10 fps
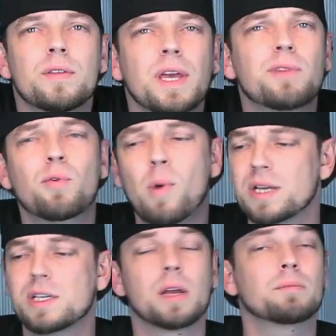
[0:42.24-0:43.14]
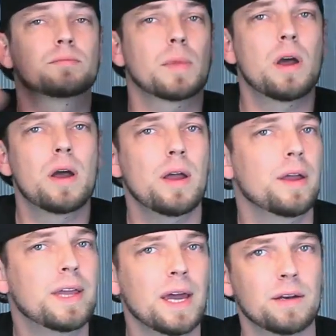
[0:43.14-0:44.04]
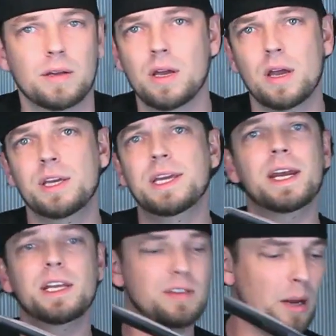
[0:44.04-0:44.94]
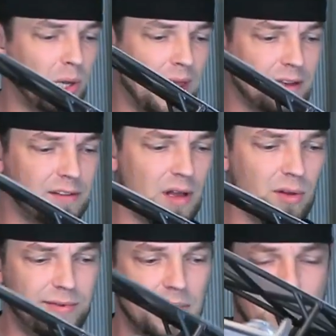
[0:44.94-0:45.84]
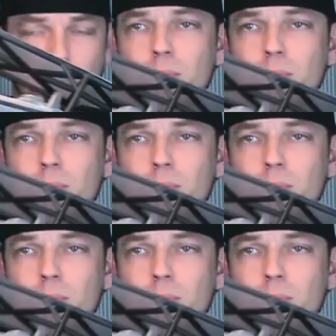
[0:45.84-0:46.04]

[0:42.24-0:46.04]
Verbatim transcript: Thank you for watching. Uh, again, uh, Yeti Double XL video.